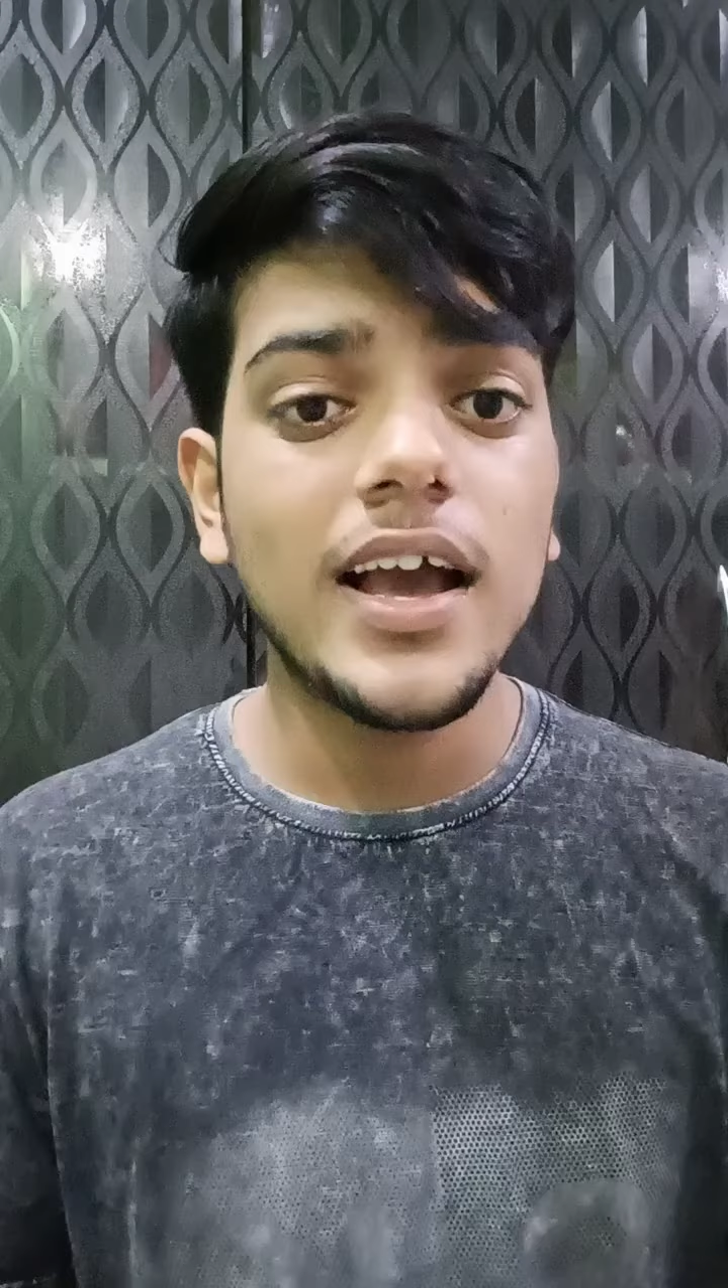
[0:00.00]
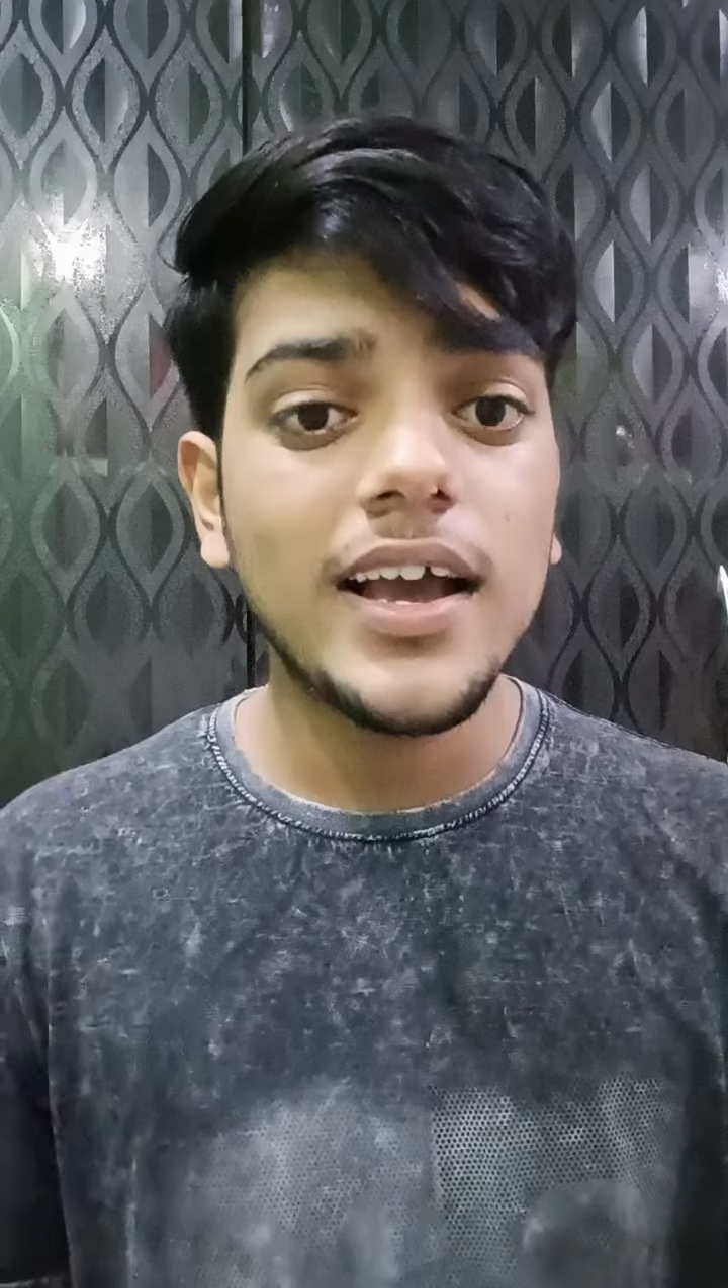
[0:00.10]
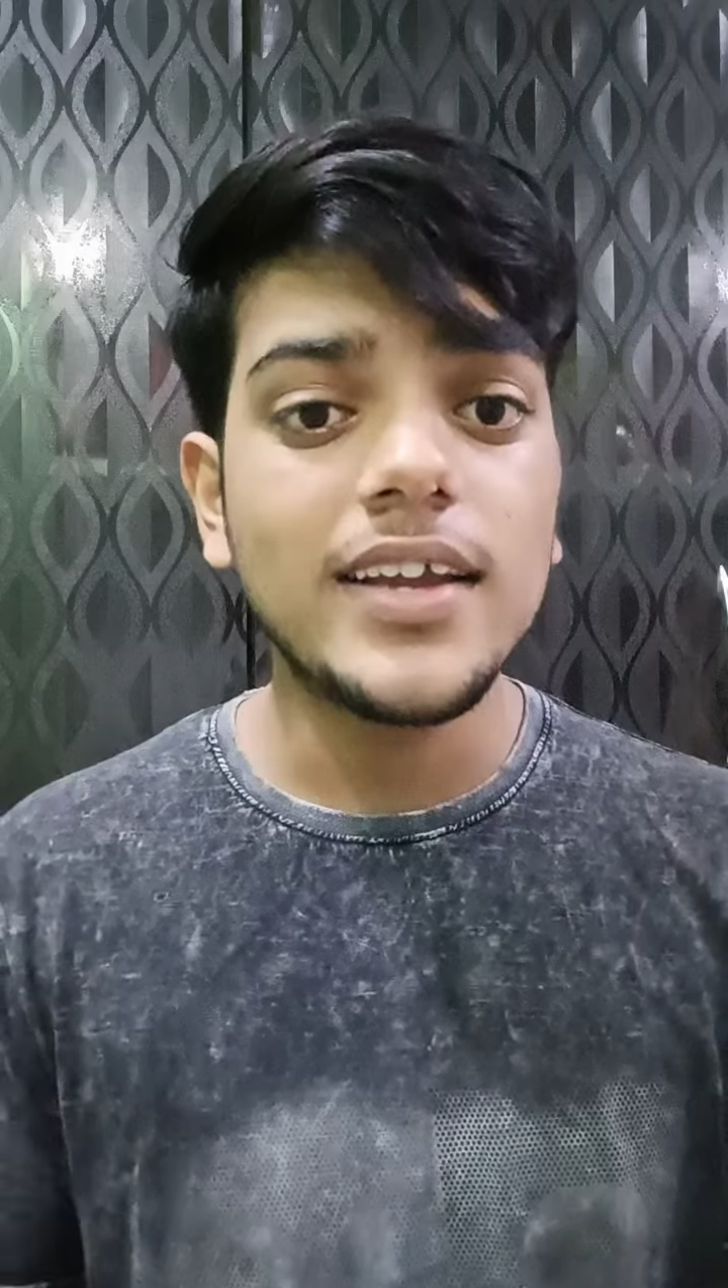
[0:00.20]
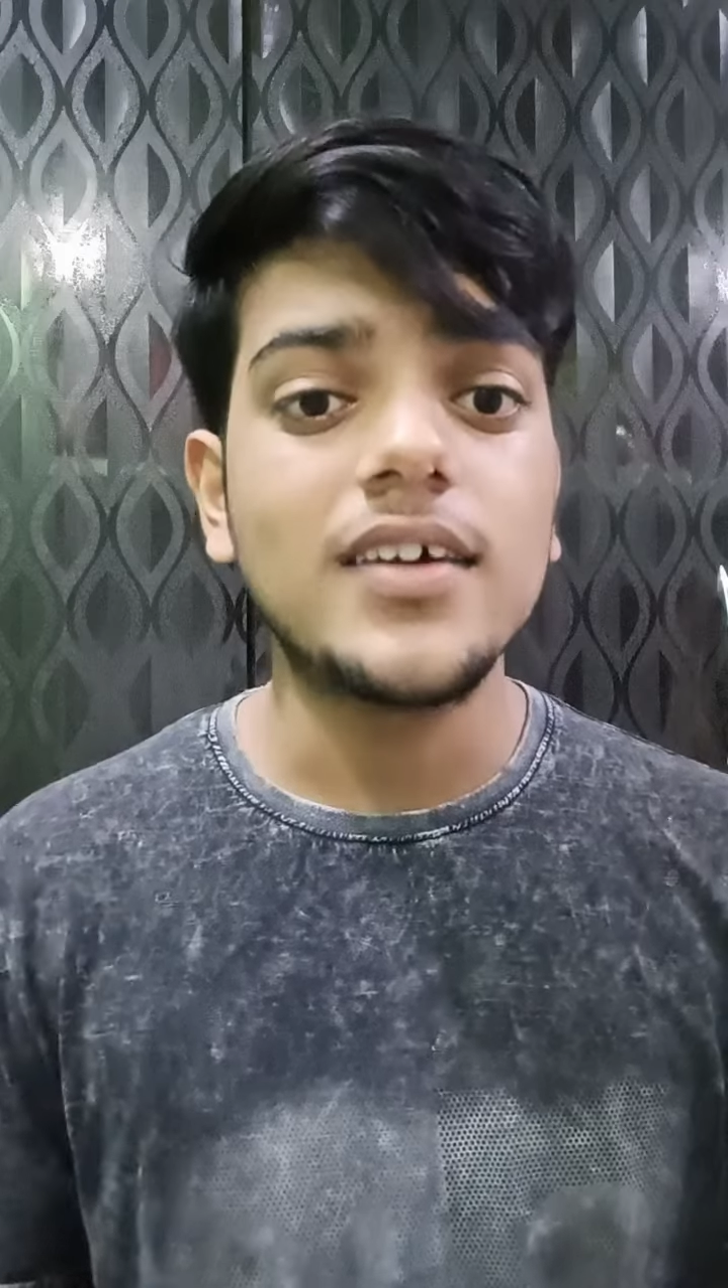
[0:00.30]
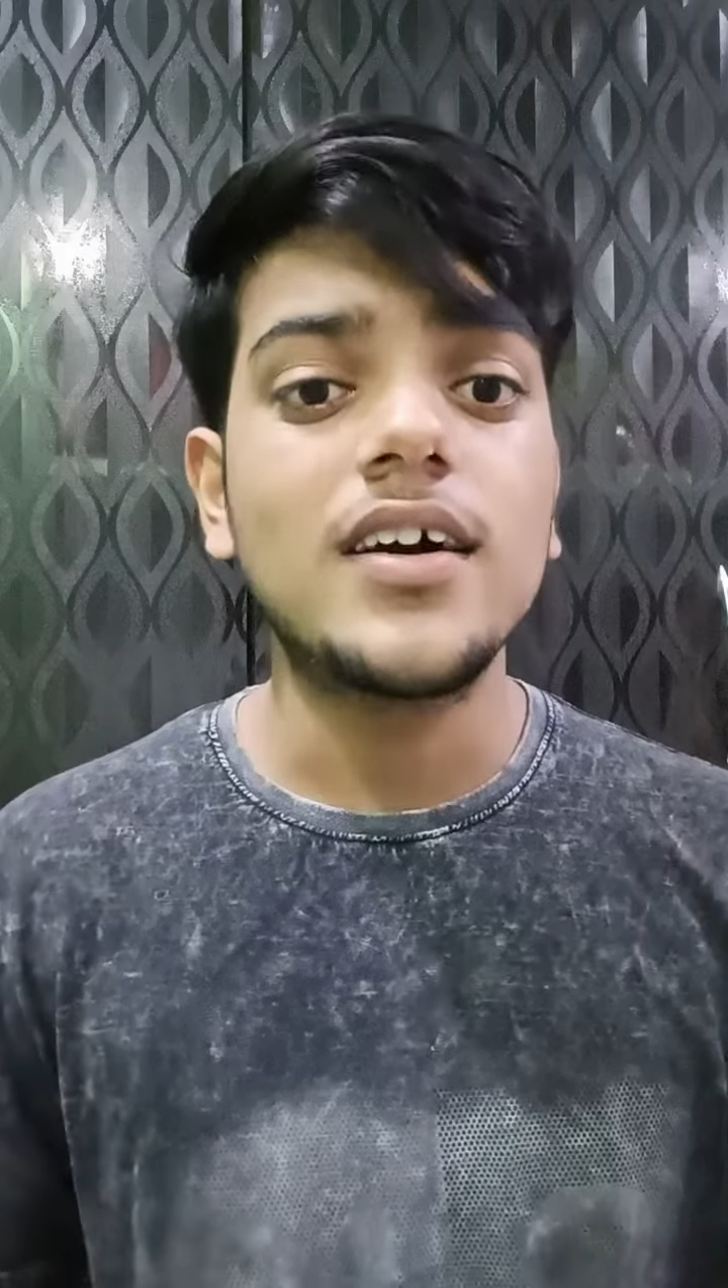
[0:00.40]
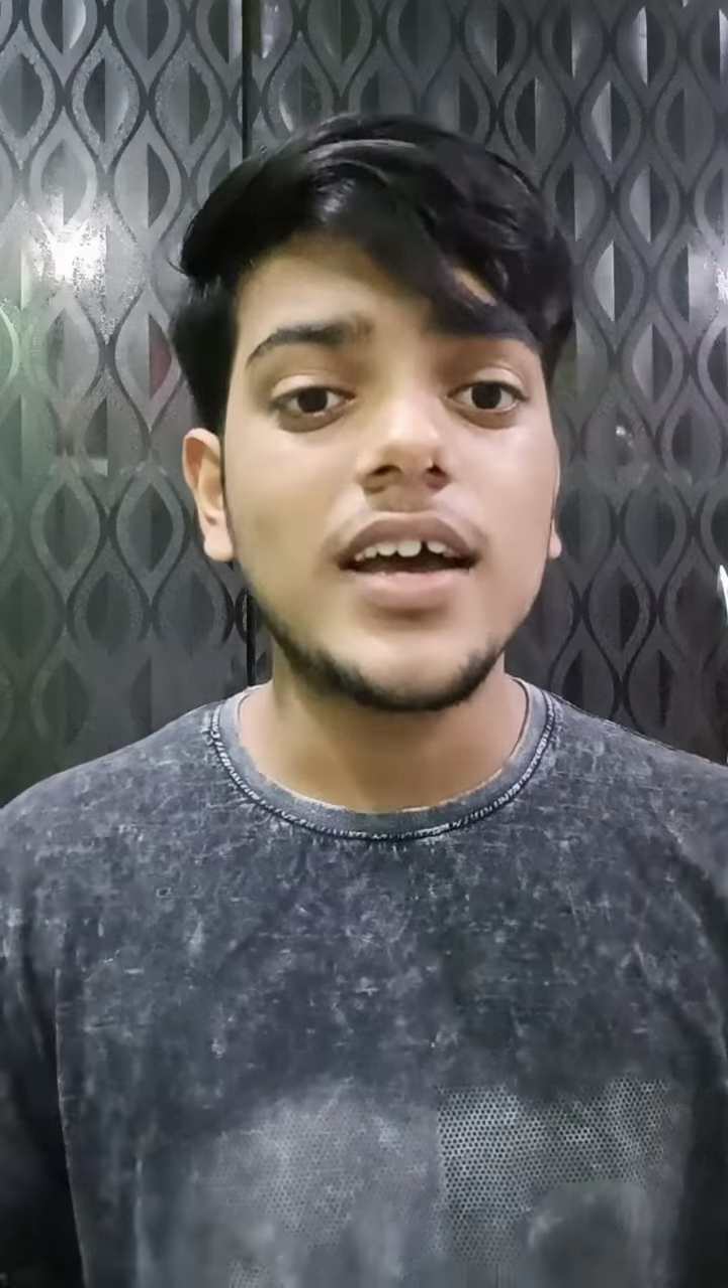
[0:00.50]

in